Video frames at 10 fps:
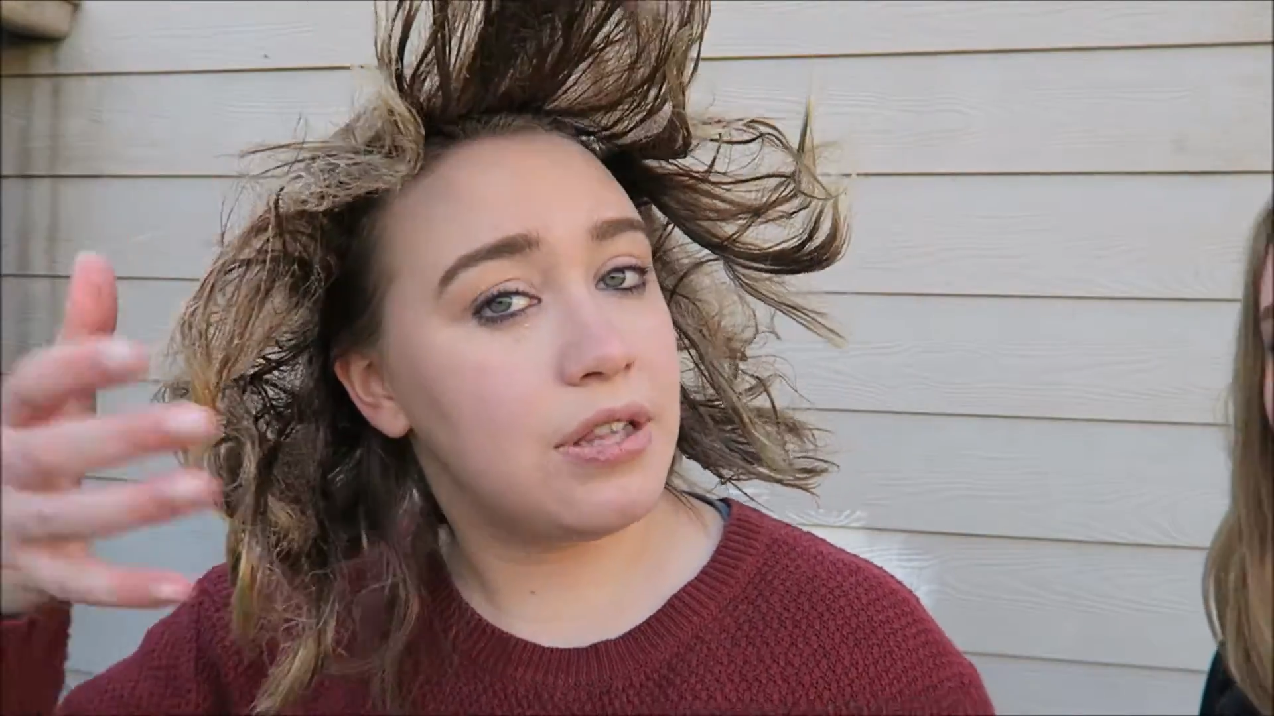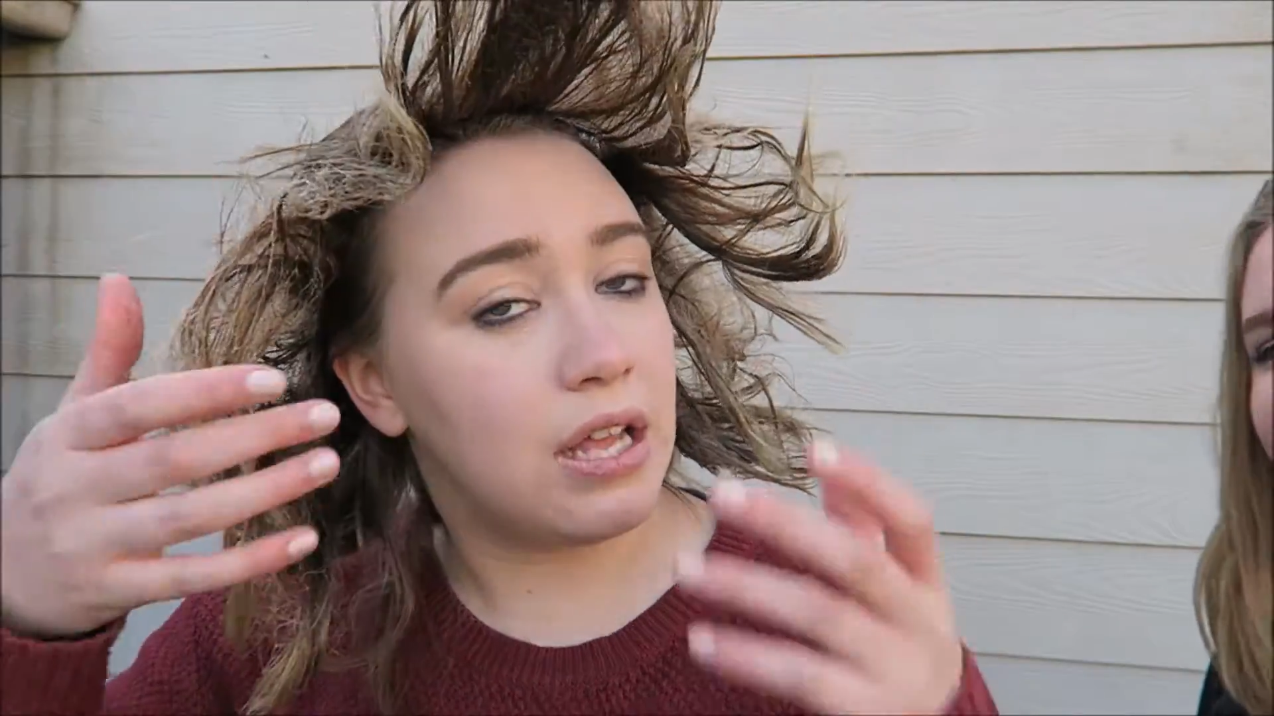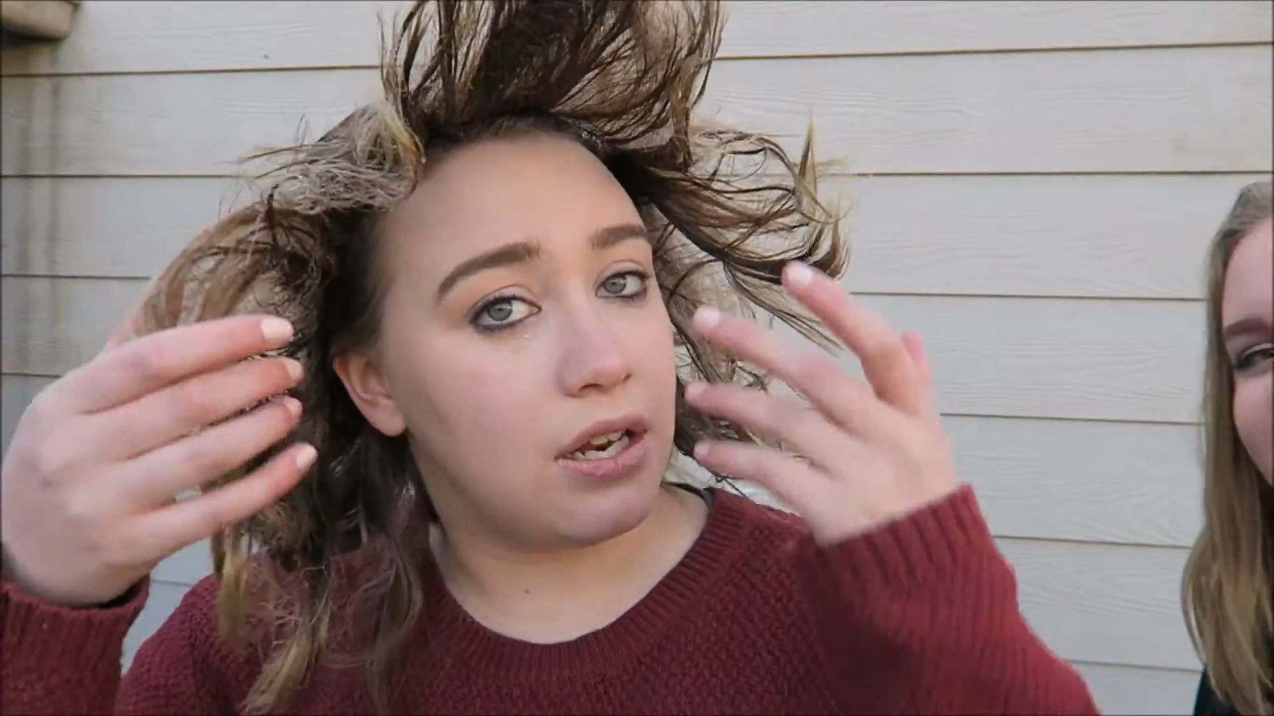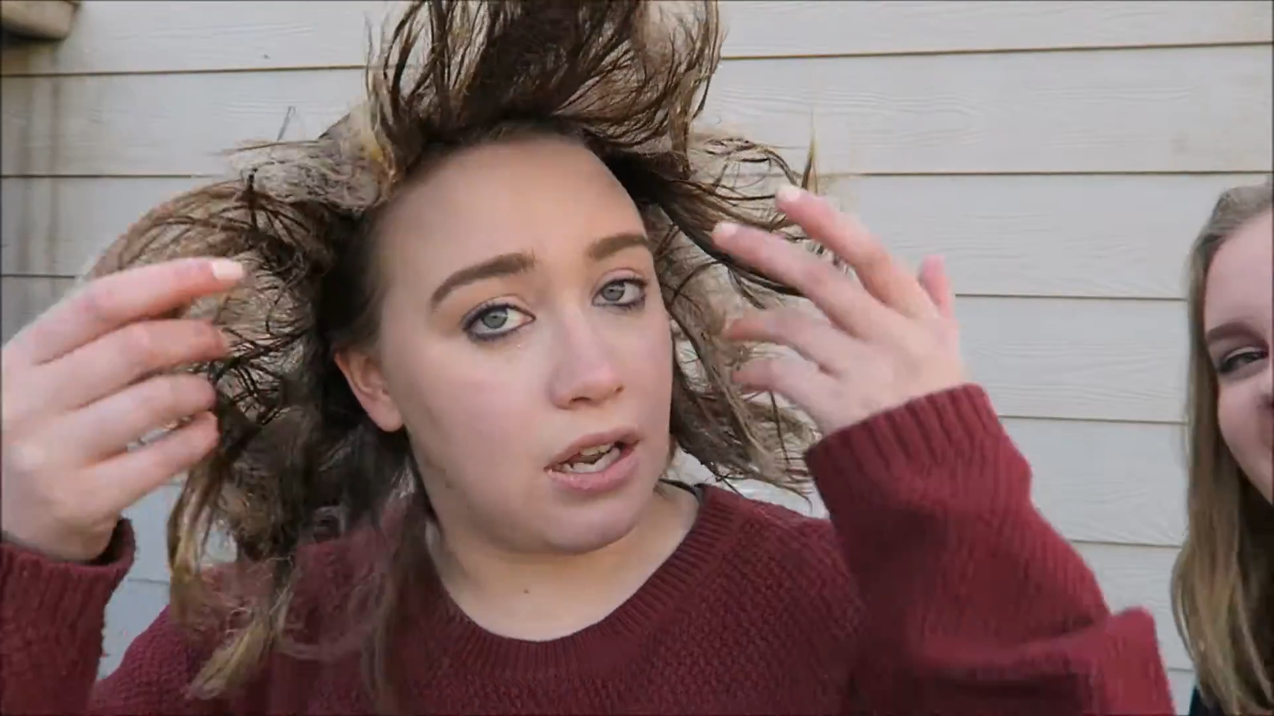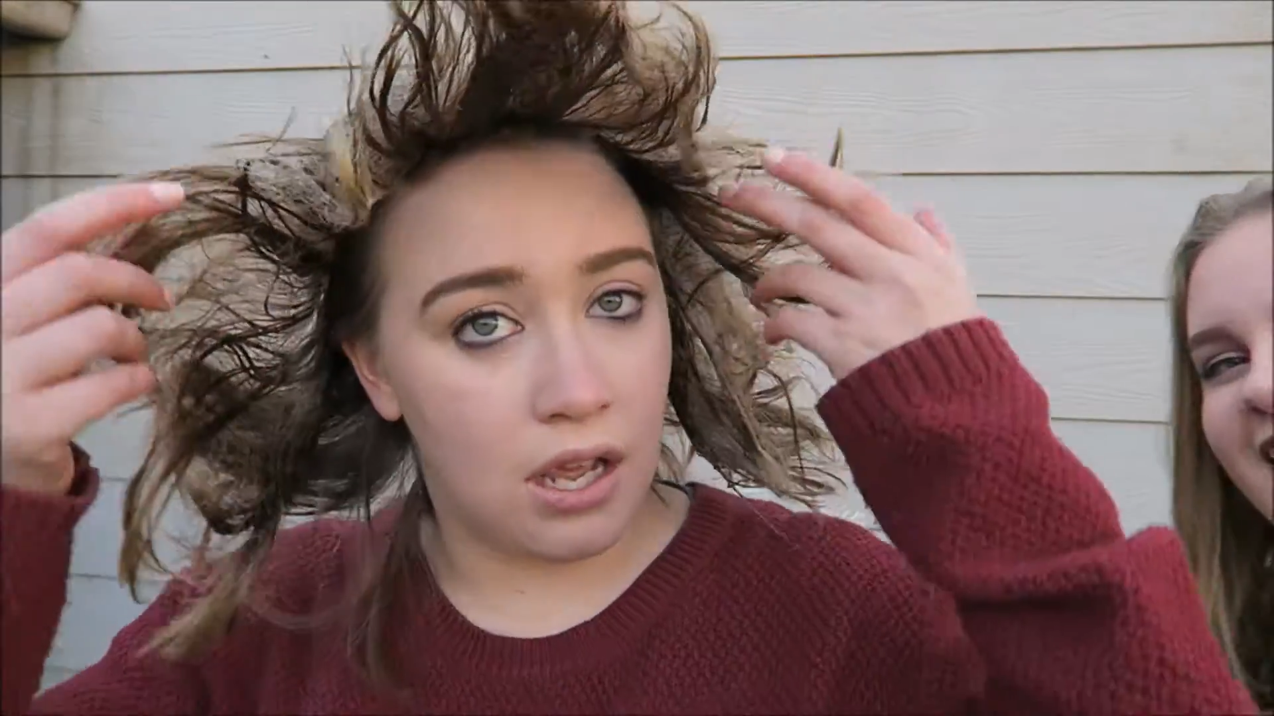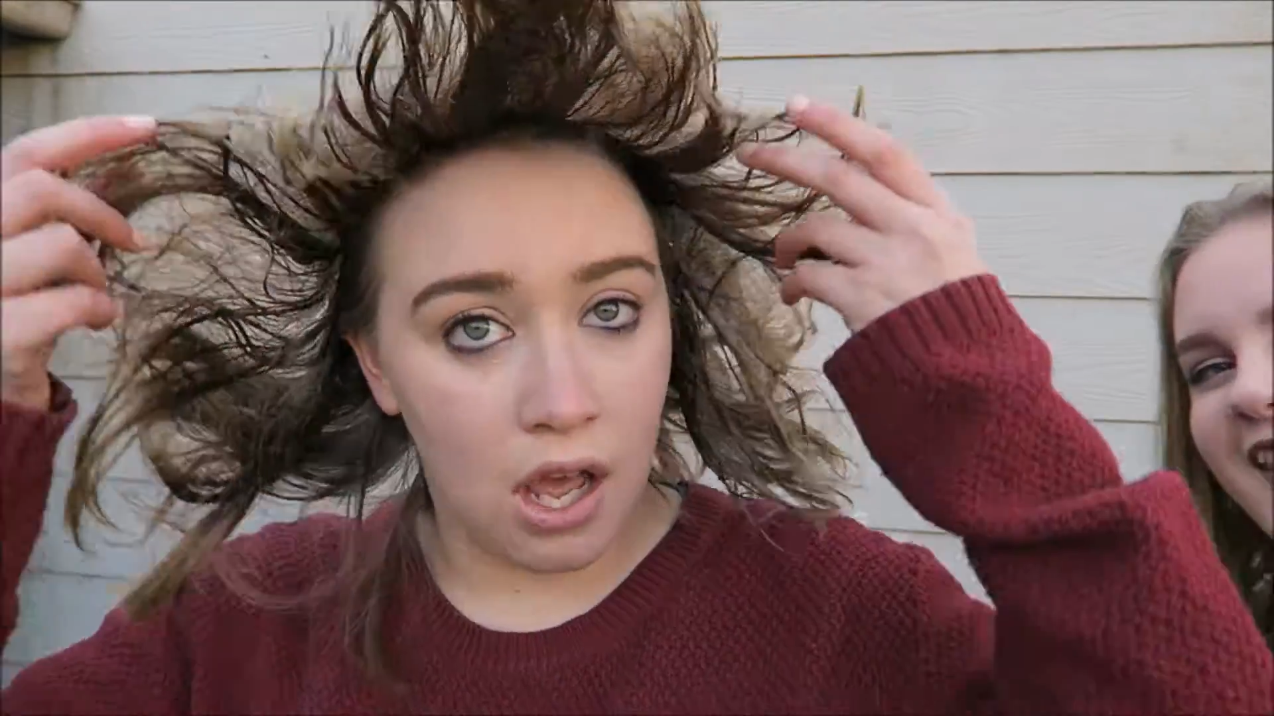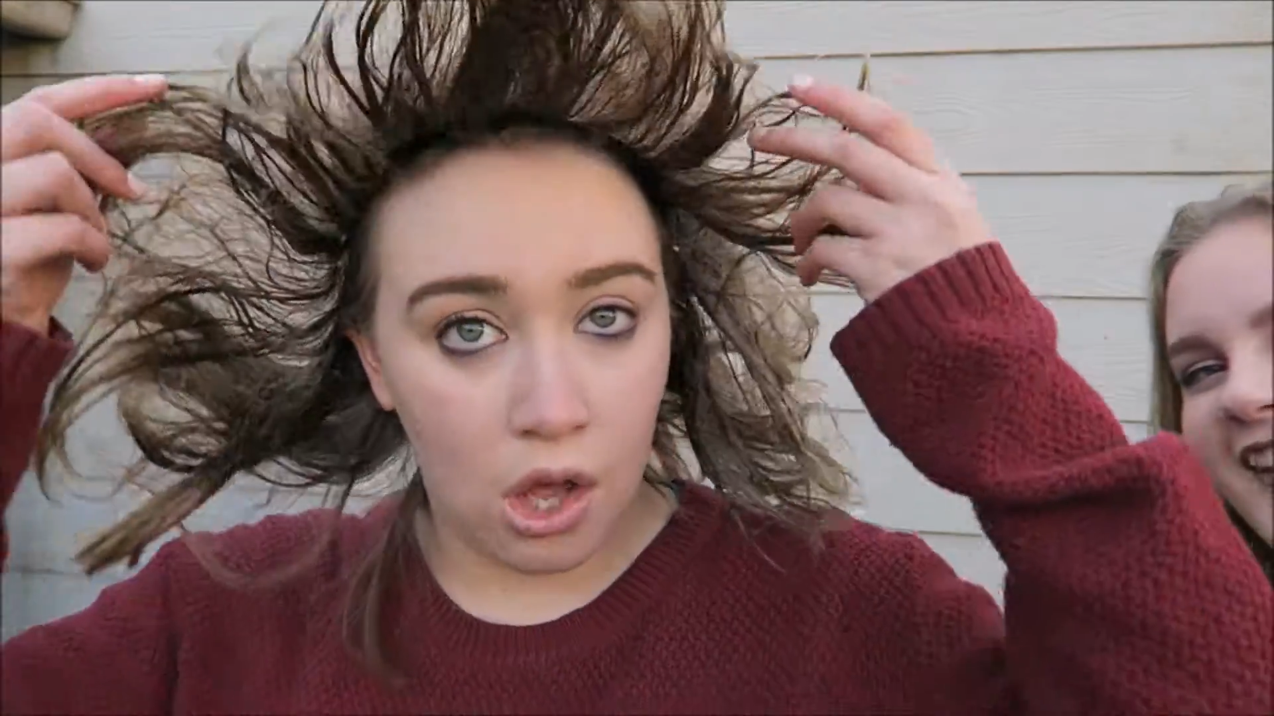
then